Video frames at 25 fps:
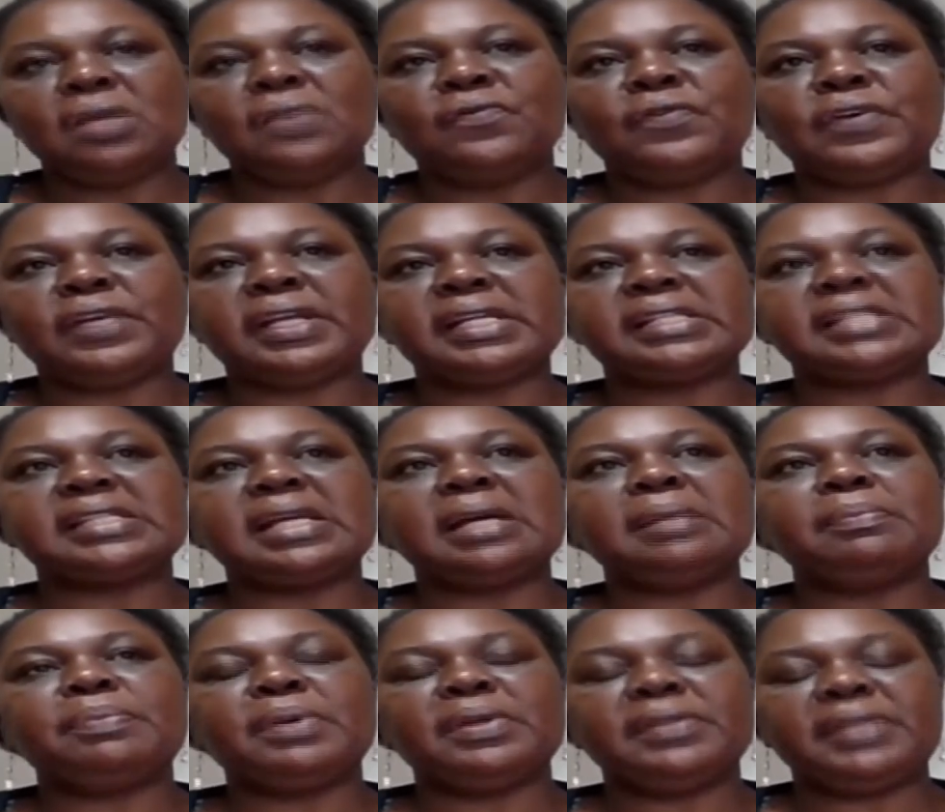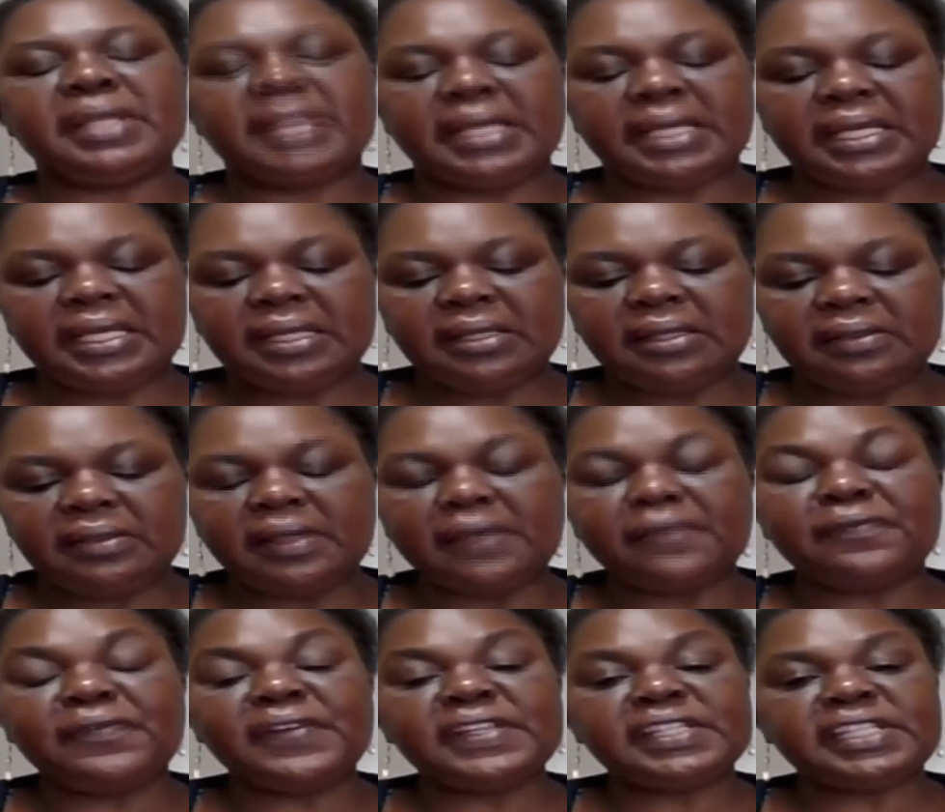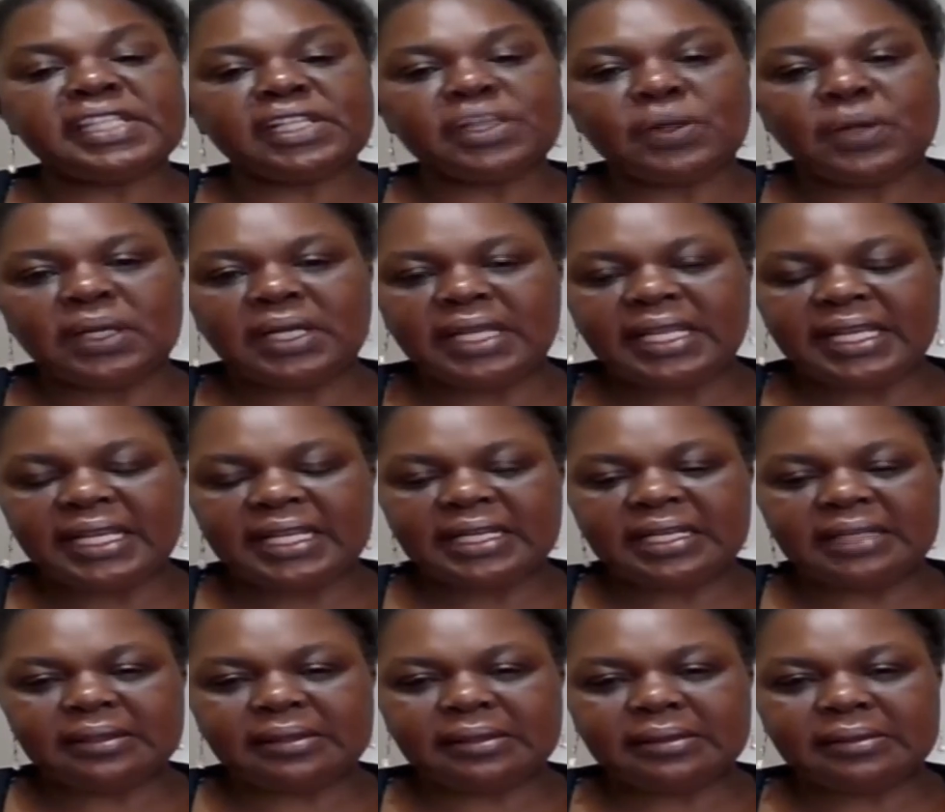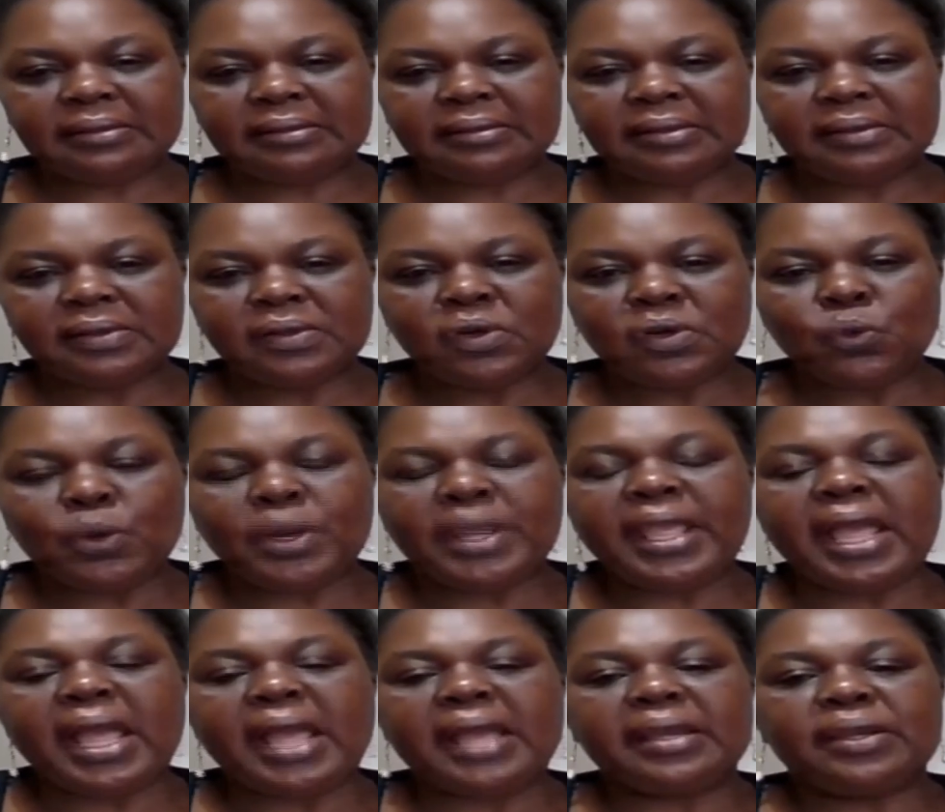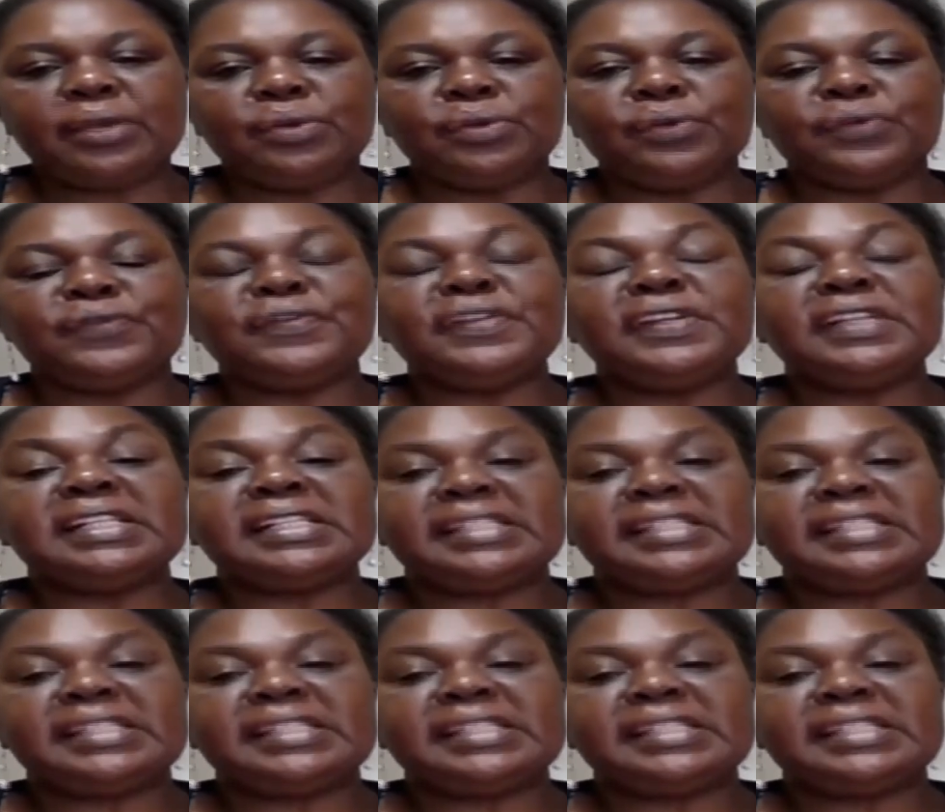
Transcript: For example, the physical health, where you feel